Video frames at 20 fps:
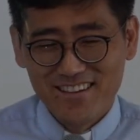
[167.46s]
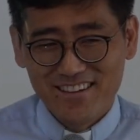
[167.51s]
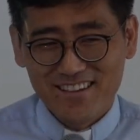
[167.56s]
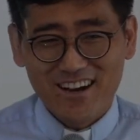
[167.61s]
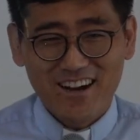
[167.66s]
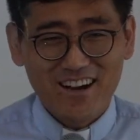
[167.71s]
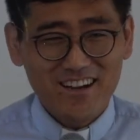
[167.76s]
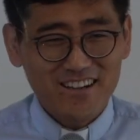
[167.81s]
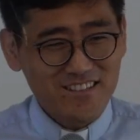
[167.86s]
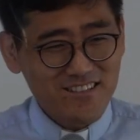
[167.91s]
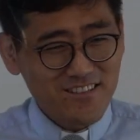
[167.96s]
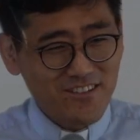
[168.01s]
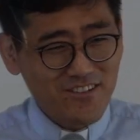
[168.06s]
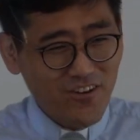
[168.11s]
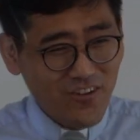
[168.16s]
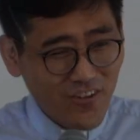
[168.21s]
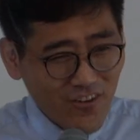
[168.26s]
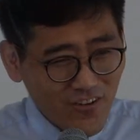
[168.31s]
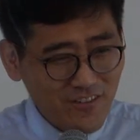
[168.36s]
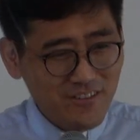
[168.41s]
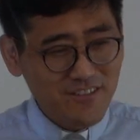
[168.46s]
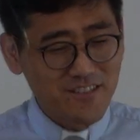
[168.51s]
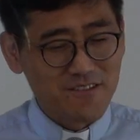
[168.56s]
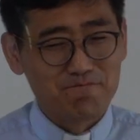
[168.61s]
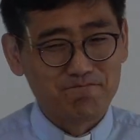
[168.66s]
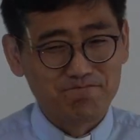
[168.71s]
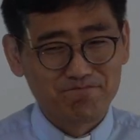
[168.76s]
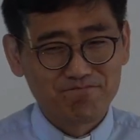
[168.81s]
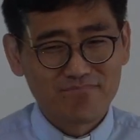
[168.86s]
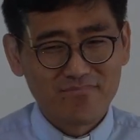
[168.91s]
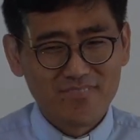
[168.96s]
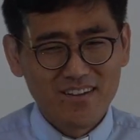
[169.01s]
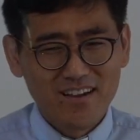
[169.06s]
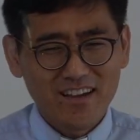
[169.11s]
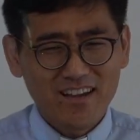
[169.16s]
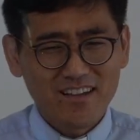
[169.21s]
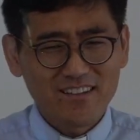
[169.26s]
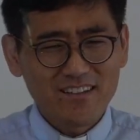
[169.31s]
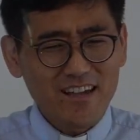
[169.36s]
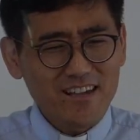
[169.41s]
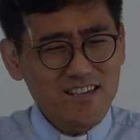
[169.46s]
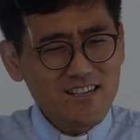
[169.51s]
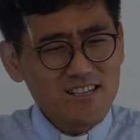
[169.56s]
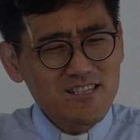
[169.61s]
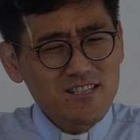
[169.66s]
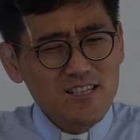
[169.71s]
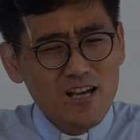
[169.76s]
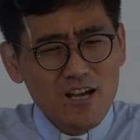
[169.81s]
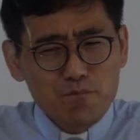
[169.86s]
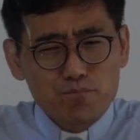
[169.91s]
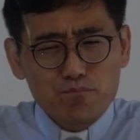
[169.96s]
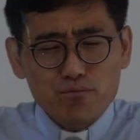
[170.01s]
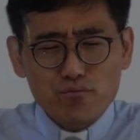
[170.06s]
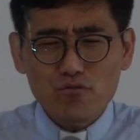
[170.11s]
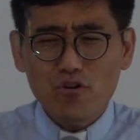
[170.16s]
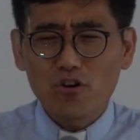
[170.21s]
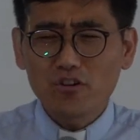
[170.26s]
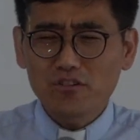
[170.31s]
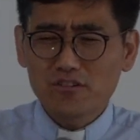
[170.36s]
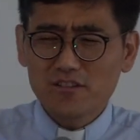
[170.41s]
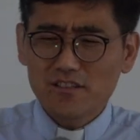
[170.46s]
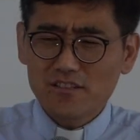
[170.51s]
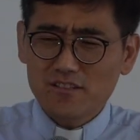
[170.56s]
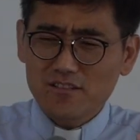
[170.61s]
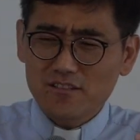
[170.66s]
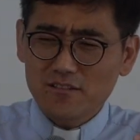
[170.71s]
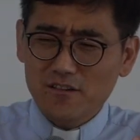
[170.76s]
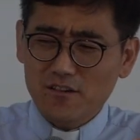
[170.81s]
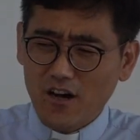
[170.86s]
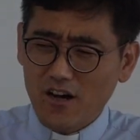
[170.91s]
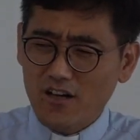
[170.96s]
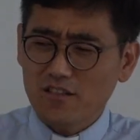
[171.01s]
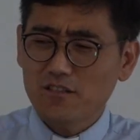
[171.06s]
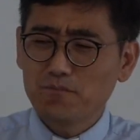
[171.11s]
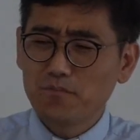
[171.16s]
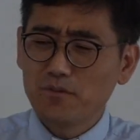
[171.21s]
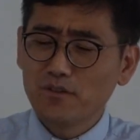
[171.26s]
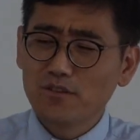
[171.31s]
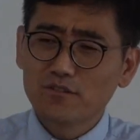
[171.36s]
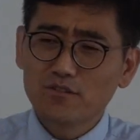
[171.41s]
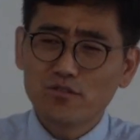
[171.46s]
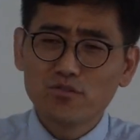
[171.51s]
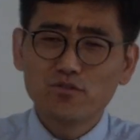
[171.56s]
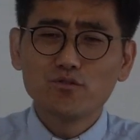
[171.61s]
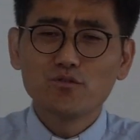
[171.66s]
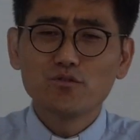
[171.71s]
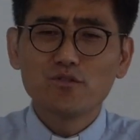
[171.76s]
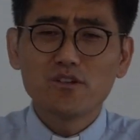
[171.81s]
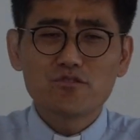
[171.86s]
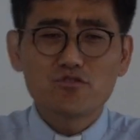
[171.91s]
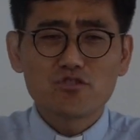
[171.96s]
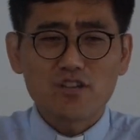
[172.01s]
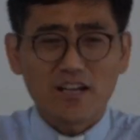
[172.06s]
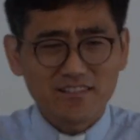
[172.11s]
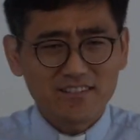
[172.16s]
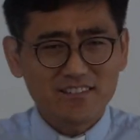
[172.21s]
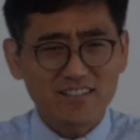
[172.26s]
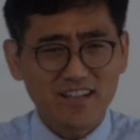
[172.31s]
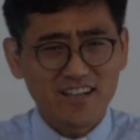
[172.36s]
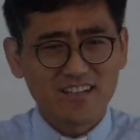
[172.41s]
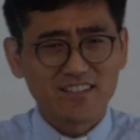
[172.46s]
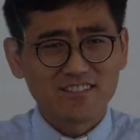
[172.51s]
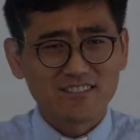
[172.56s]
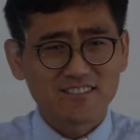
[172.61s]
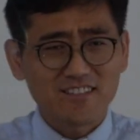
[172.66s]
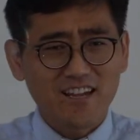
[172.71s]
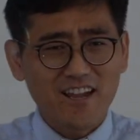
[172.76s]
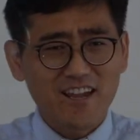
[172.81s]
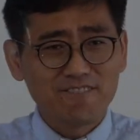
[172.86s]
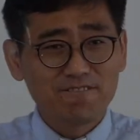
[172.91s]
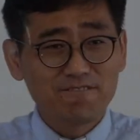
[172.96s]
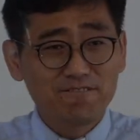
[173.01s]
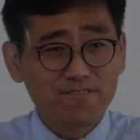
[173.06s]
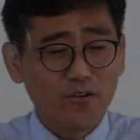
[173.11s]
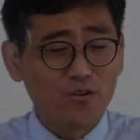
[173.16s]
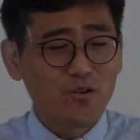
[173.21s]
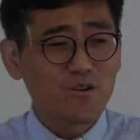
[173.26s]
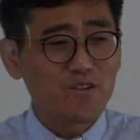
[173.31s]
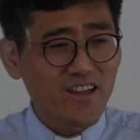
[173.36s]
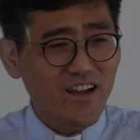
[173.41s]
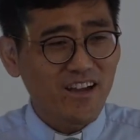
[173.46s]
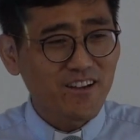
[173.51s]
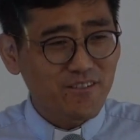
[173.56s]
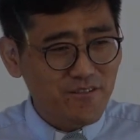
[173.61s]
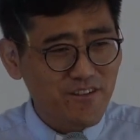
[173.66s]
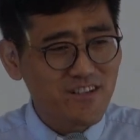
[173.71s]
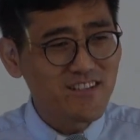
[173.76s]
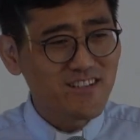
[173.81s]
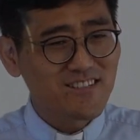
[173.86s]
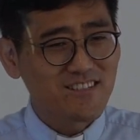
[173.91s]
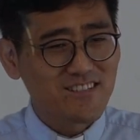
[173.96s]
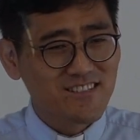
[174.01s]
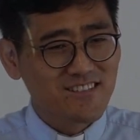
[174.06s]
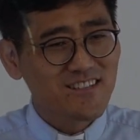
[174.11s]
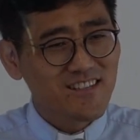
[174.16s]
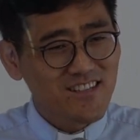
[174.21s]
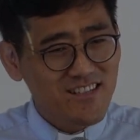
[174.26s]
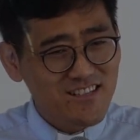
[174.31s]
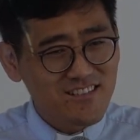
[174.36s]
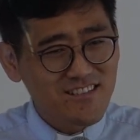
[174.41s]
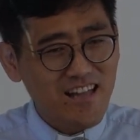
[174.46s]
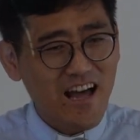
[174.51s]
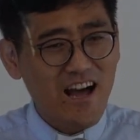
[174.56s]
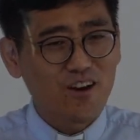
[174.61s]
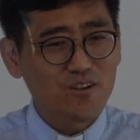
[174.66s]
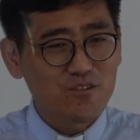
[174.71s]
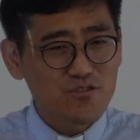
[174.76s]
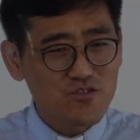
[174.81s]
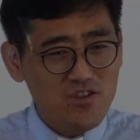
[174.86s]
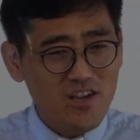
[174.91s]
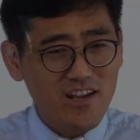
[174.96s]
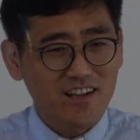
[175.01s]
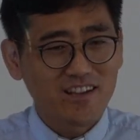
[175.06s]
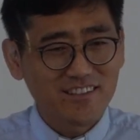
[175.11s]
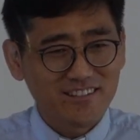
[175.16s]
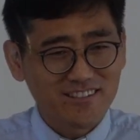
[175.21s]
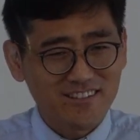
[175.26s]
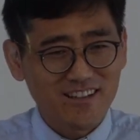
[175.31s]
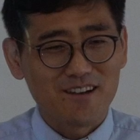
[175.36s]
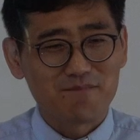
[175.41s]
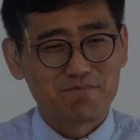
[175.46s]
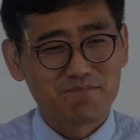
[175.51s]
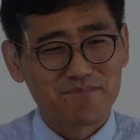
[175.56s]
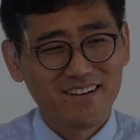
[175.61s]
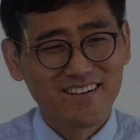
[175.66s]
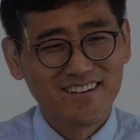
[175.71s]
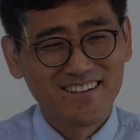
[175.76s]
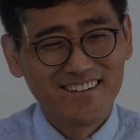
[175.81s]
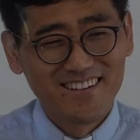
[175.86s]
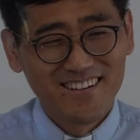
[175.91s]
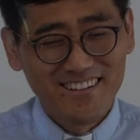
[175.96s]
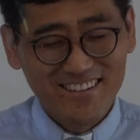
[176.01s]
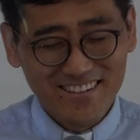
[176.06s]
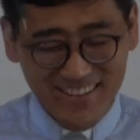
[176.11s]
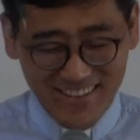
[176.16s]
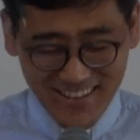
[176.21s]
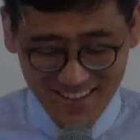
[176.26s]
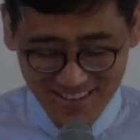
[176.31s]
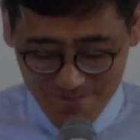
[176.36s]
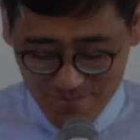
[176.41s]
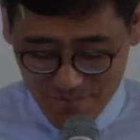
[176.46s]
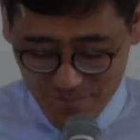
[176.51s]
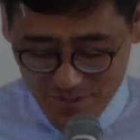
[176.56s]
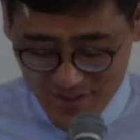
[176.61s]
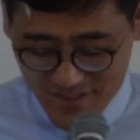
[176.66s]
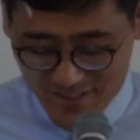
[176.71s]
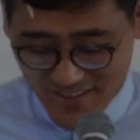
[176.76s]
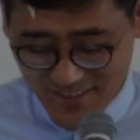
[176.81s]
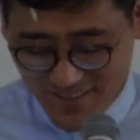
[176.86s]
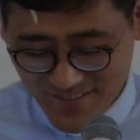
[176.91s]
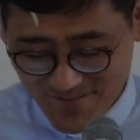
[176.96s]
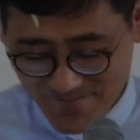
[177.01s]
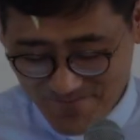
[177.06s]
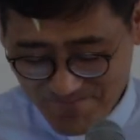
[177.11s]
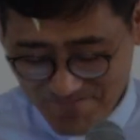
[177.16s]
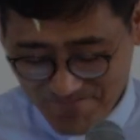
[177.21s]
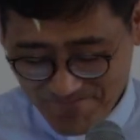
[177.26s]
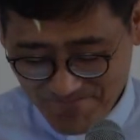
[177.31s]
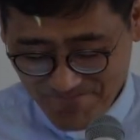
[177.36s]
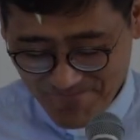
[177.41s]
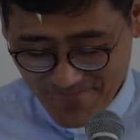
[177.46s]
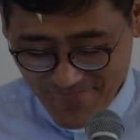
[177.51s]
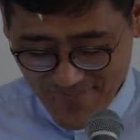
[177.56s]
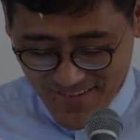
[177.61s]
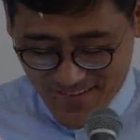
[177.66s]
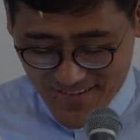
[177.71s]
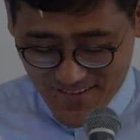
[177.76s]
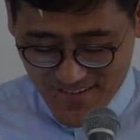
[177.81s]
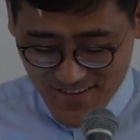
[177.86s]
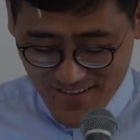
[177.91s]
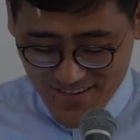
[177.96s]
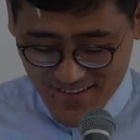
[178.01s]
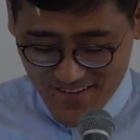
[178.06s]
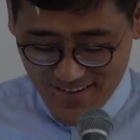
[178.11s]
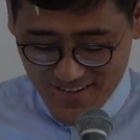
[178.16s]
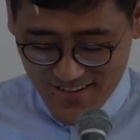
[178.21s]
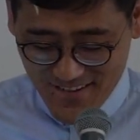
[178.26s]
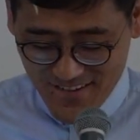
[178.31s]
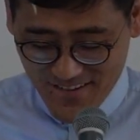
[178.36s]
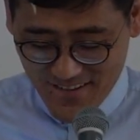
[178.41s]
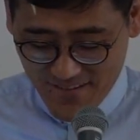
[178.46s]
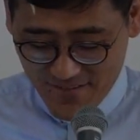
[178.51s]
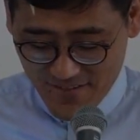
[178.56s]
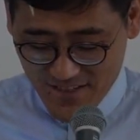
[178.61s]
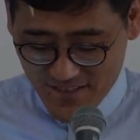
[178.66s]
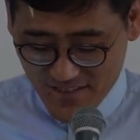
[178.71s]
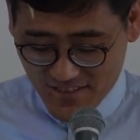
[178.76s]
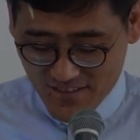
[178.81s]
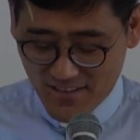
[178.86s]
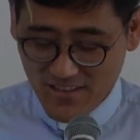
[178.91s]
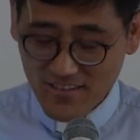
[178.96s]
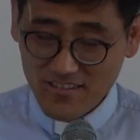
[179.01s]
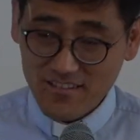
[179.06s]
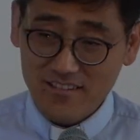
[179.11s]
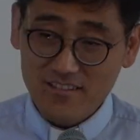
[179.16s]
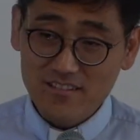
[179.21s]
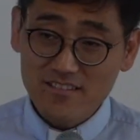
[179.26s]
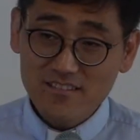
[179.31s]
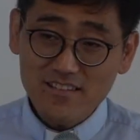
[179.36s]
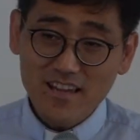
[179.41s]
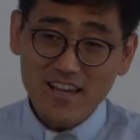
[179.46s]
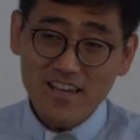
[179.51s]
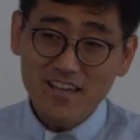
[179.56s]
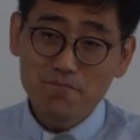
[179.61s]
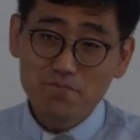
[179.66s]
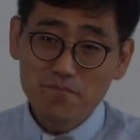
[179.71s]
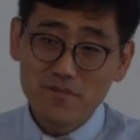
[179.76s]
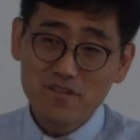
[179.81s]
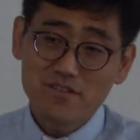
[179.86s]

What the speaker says: God has called him. And he's brought this gospel to the Gentiles. And for that reason, he's now chained up in prison. Friends, the same